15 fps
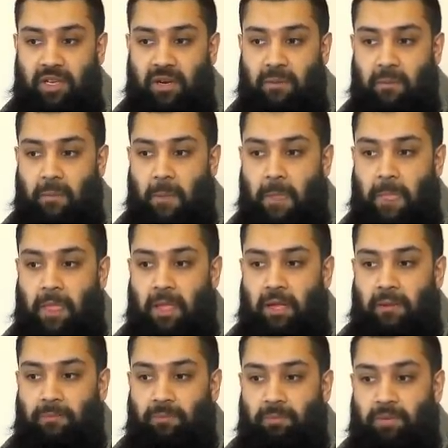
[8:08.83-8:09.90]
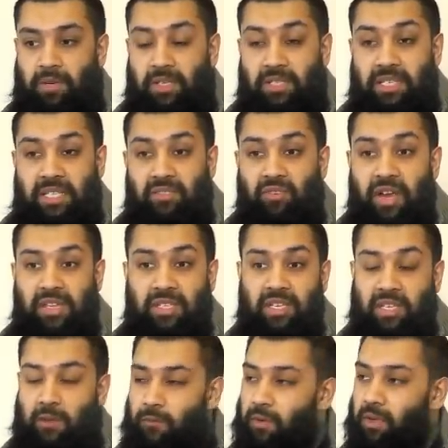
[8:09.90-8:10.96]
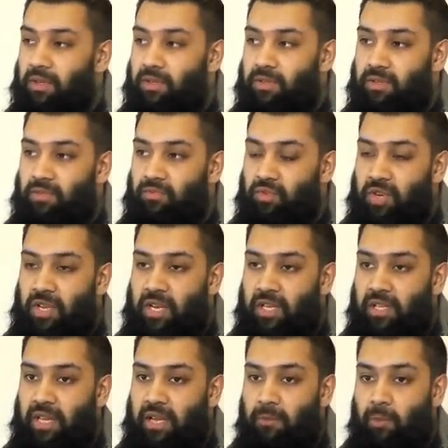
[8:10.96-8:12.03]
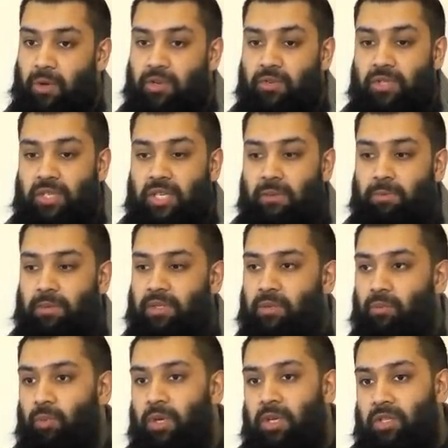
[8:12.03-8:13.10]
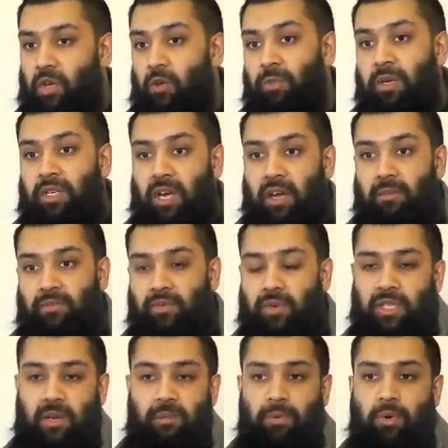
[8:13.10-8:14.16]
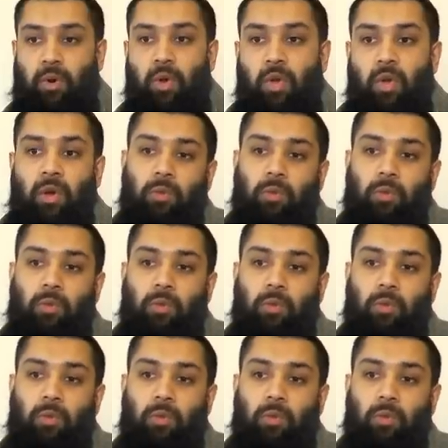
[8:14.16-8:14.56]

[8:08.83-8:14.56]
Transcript: That, because there's great significance, really, that when you see, because so many times, for example,